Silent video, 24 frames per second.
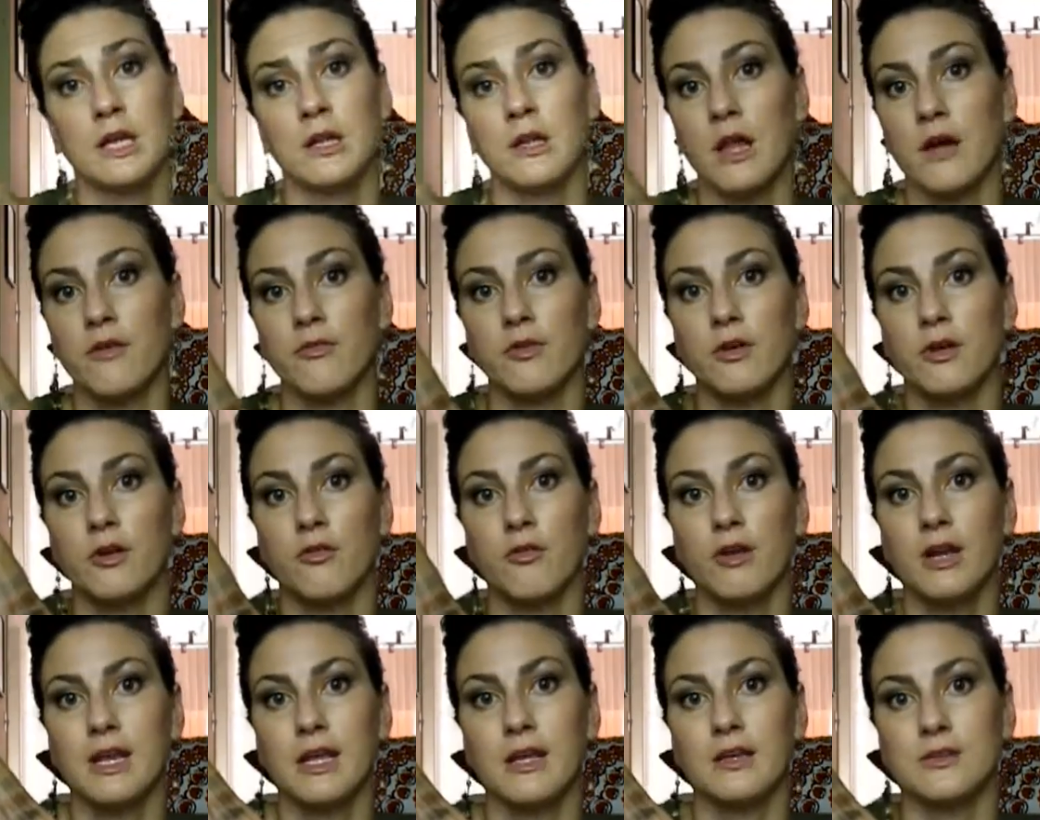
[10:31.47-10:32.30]
clever
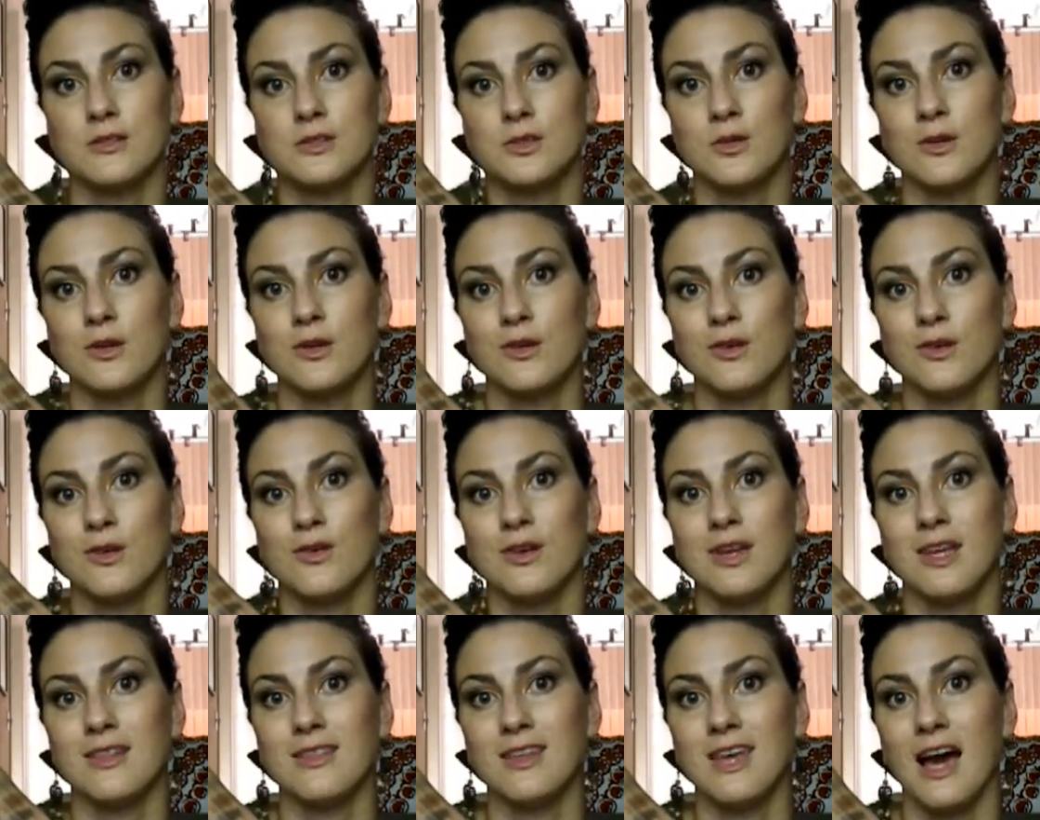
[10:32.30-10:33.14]
ingredient to
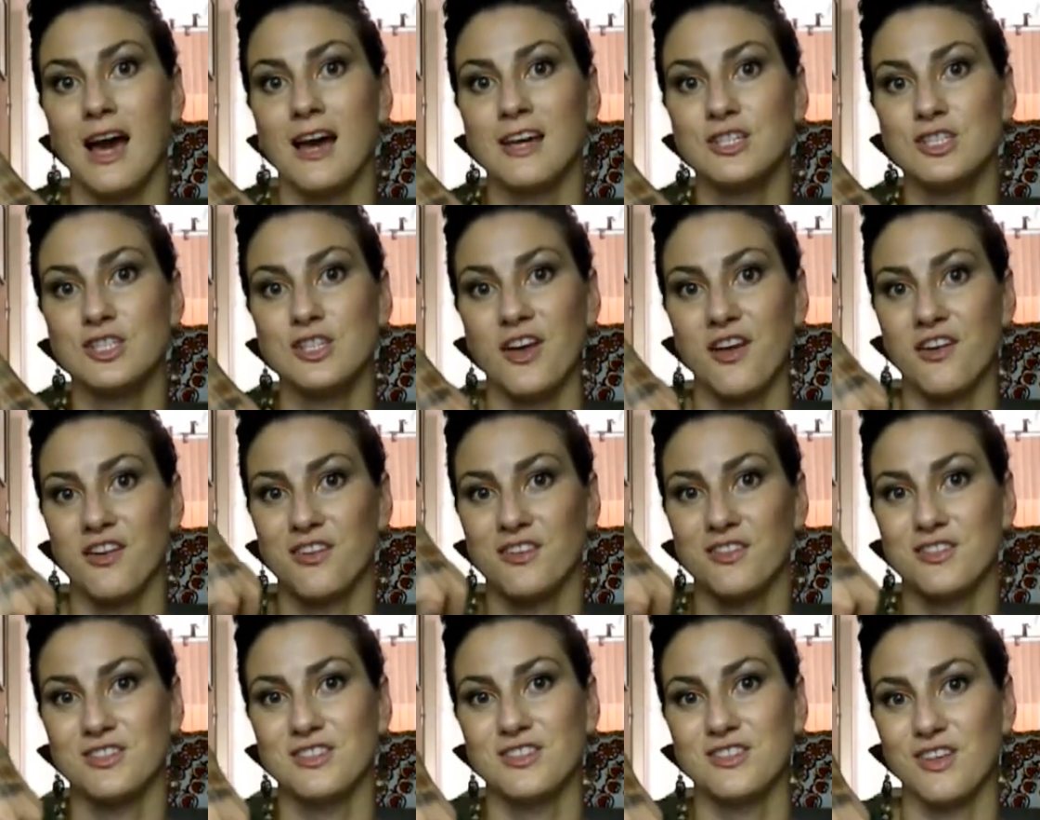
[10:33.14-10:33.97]
include in the
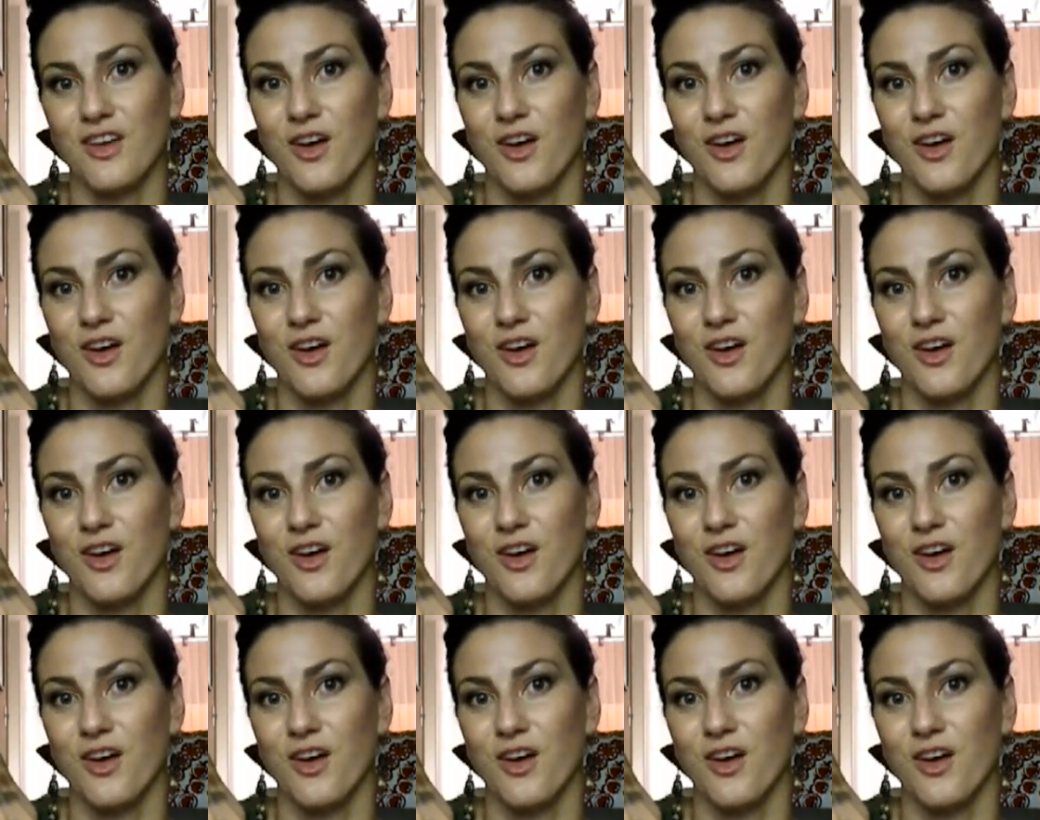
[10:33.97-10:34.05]
eyeshadows.